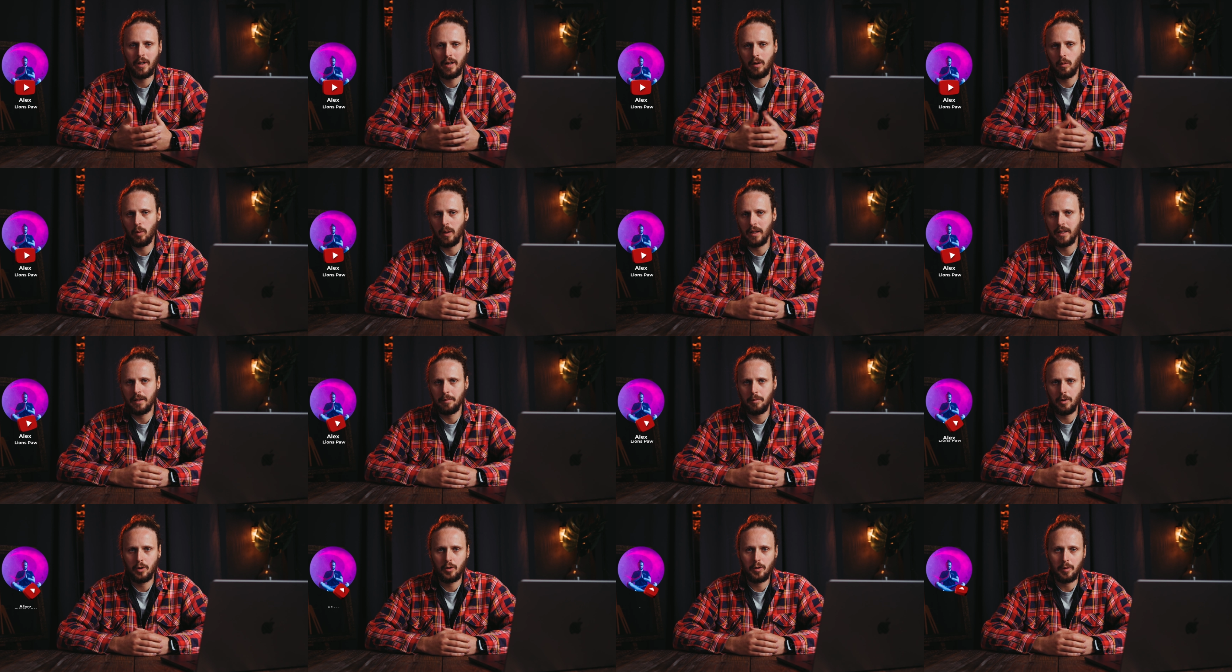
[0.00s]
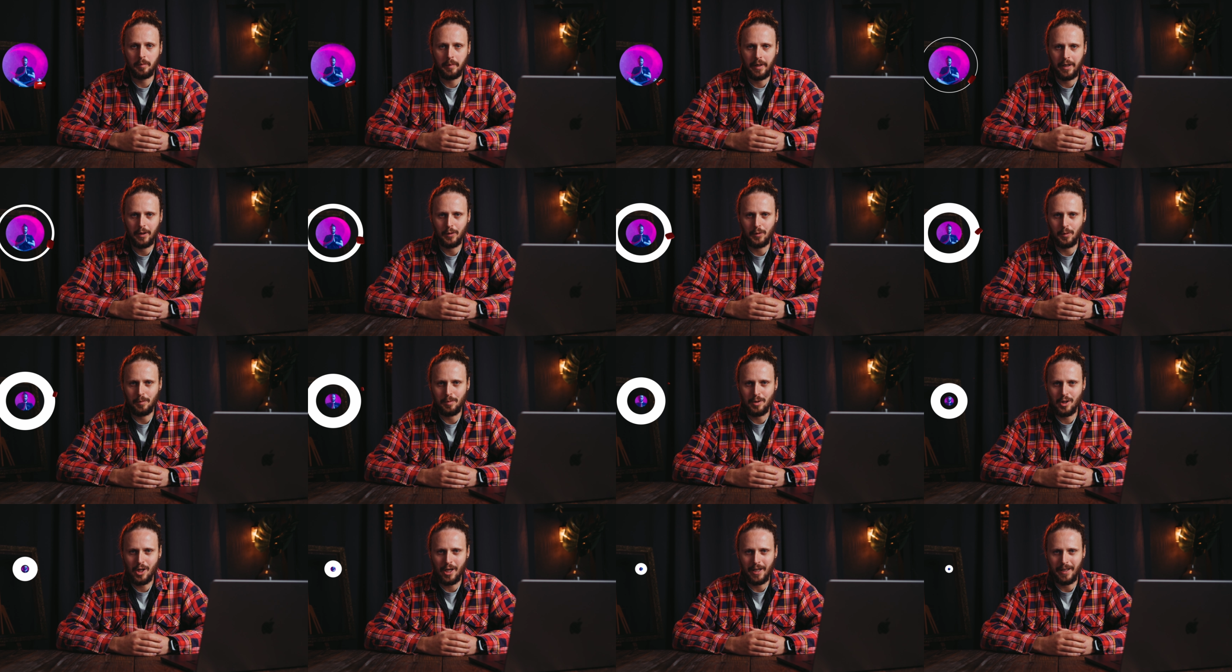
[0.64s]
and I welcome you to my
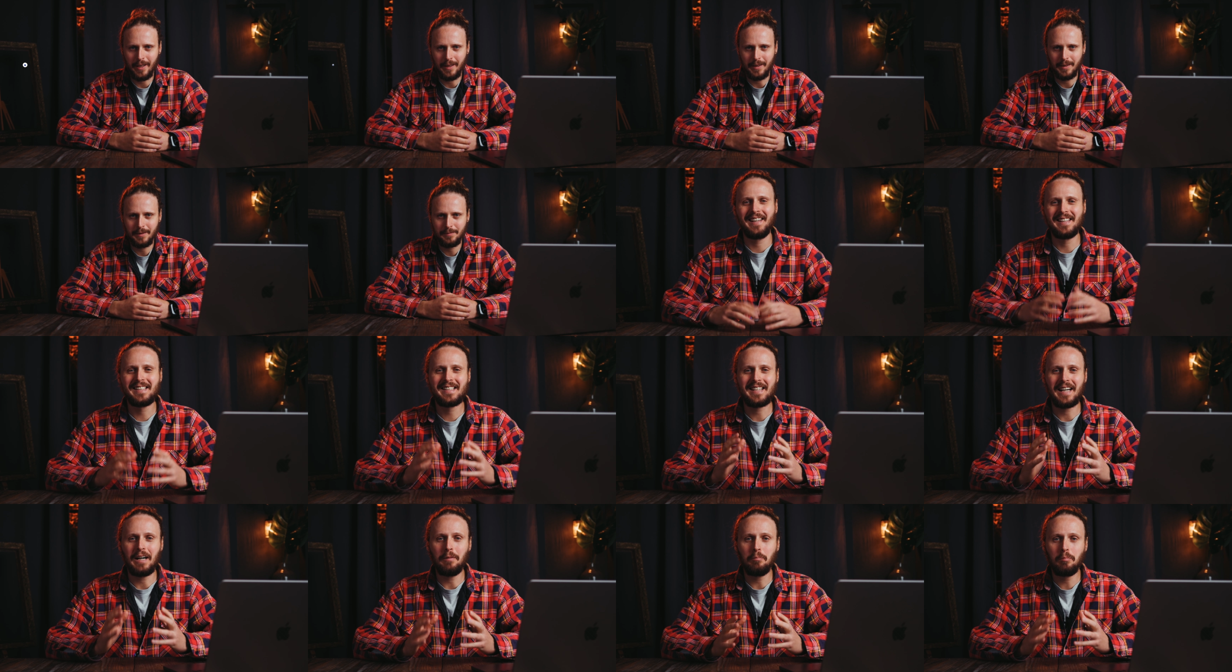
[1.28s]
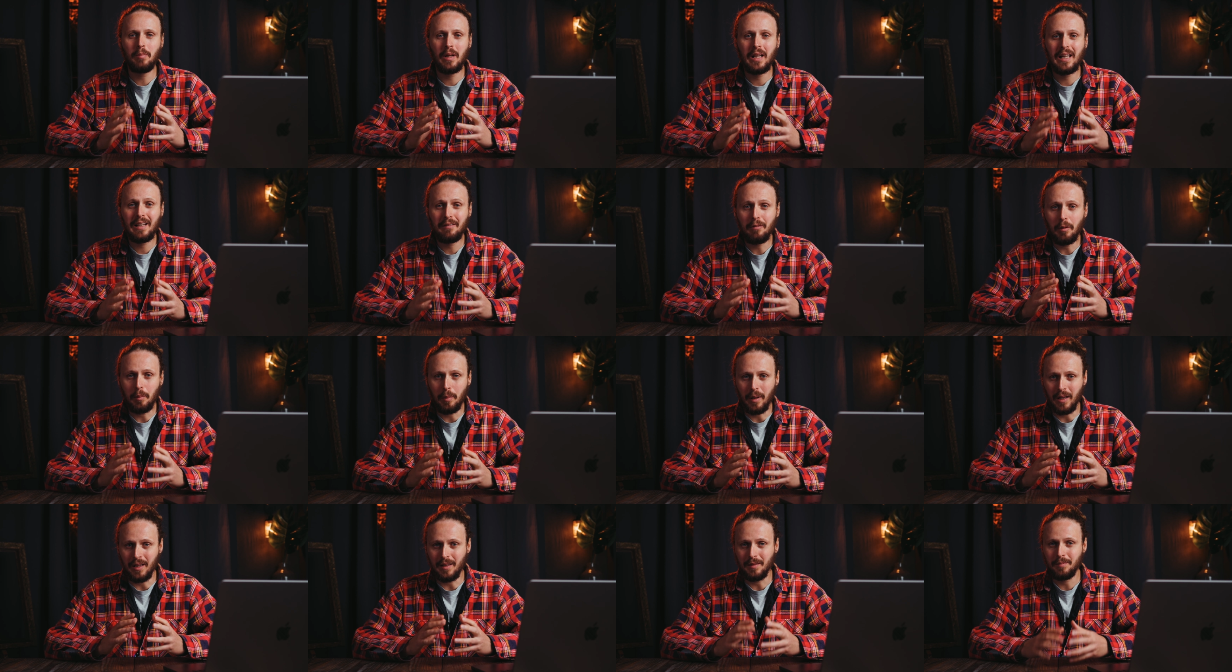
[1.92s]
YouTube channel. It's
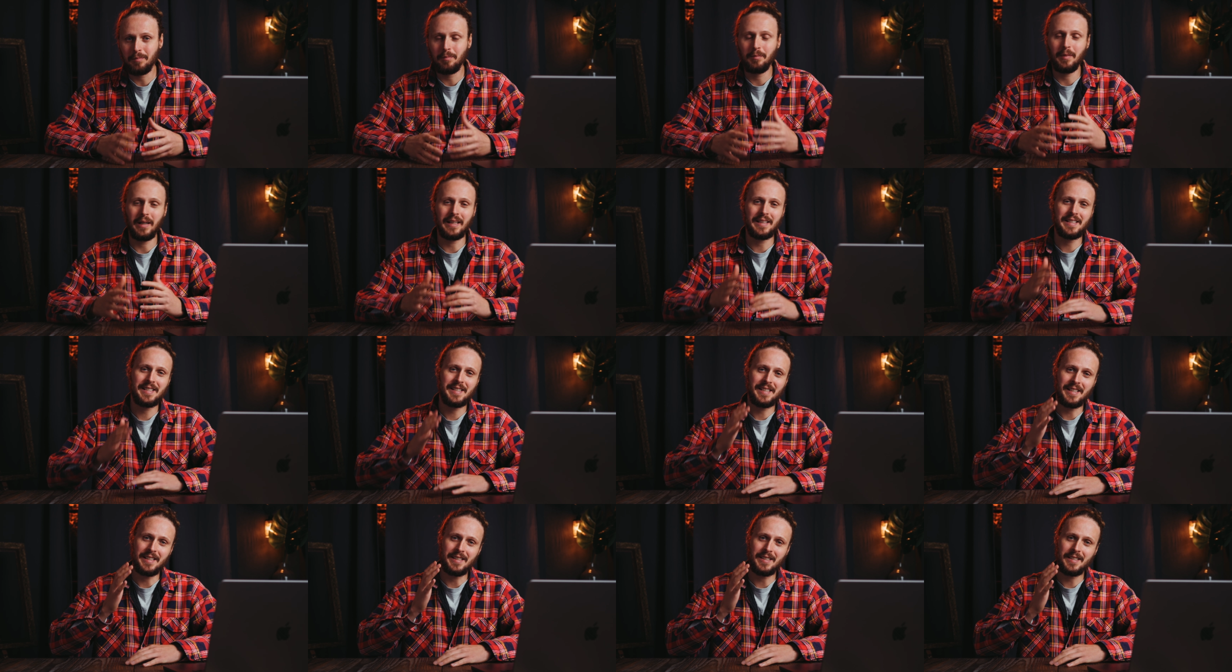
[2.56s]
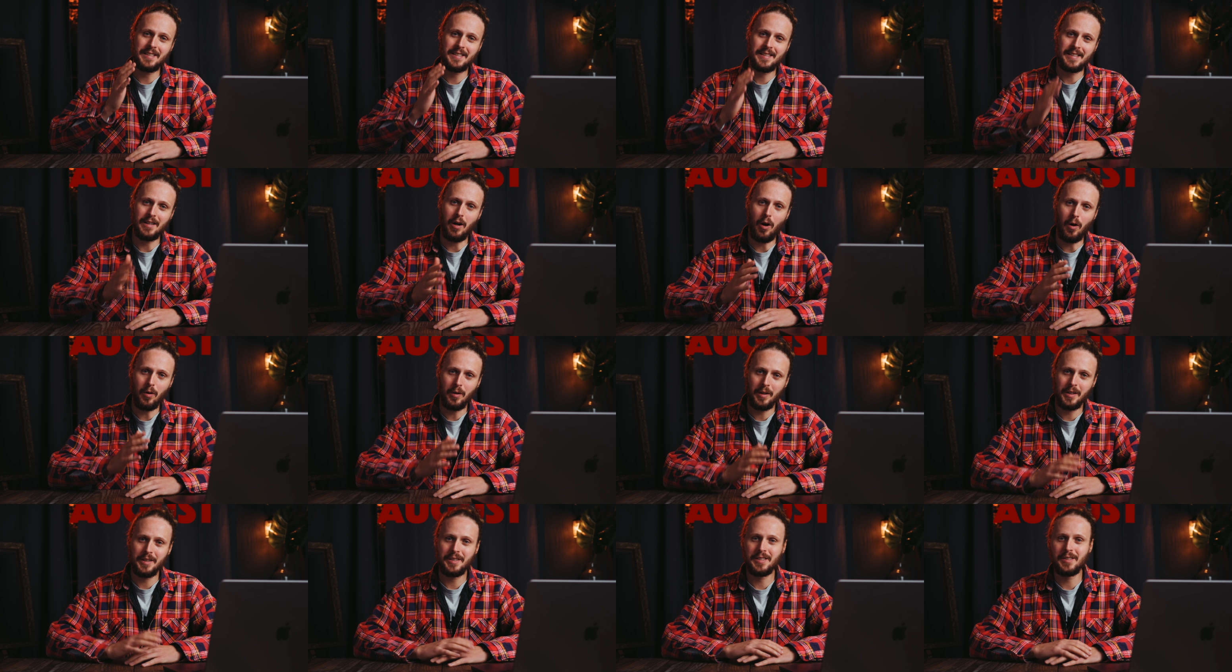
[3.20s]
unbelievable, but since
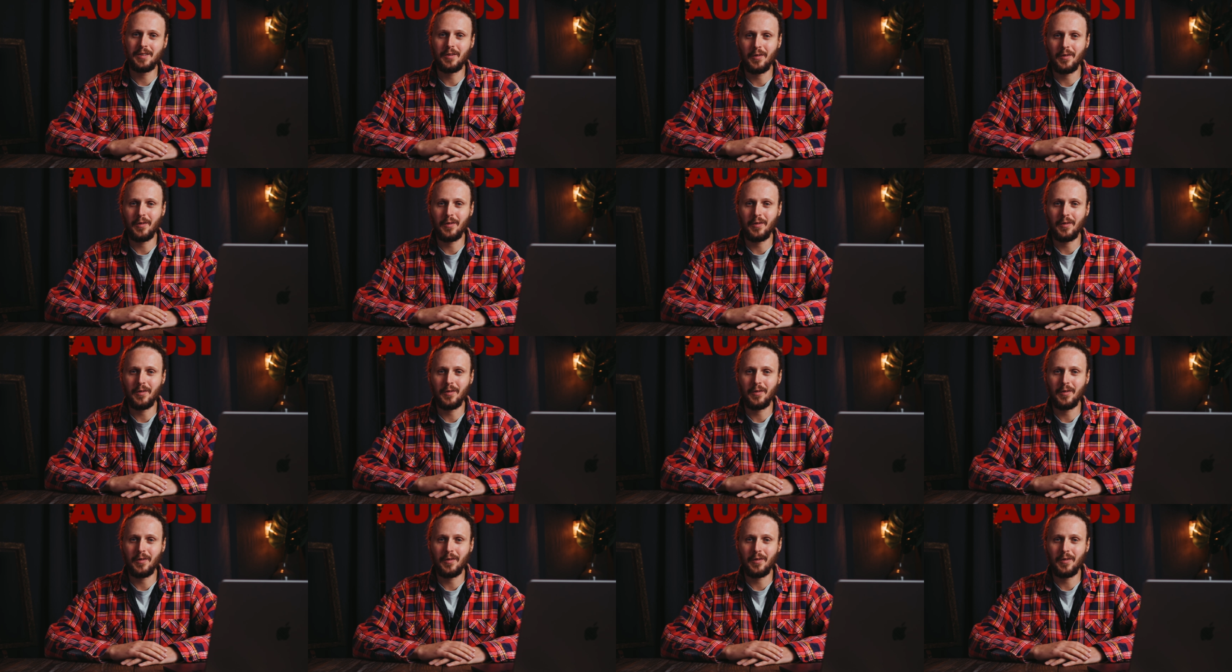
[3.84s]
August